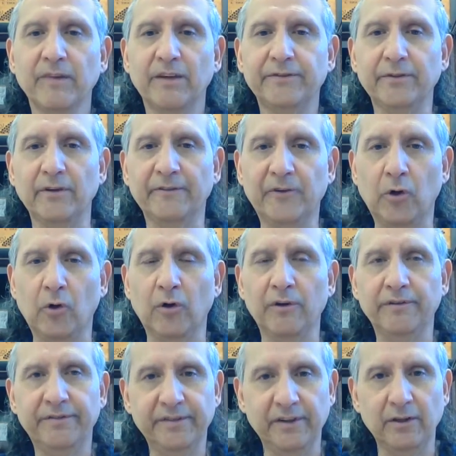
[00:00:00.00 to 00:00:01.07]
So of
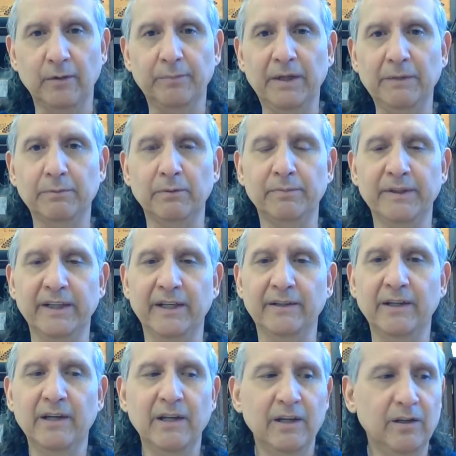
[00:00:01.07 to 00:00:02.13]
course, people being
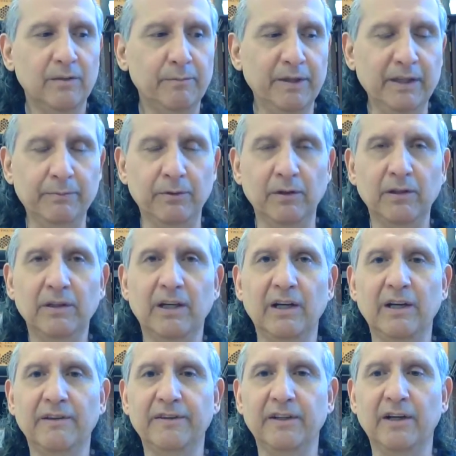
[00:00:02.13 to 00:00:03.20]

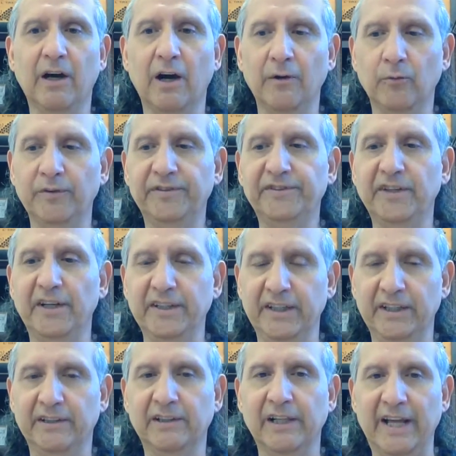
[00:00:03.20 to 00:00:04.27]
people, the art was
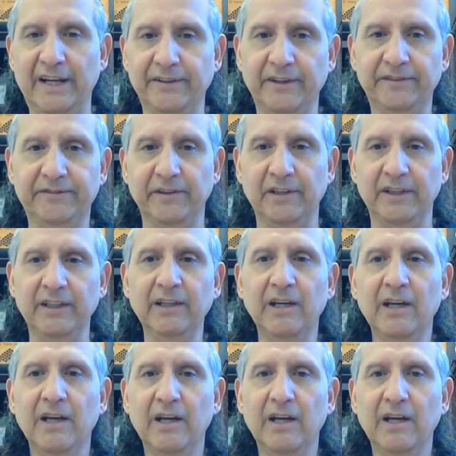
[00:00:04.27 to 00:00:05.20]
studied clandestinely,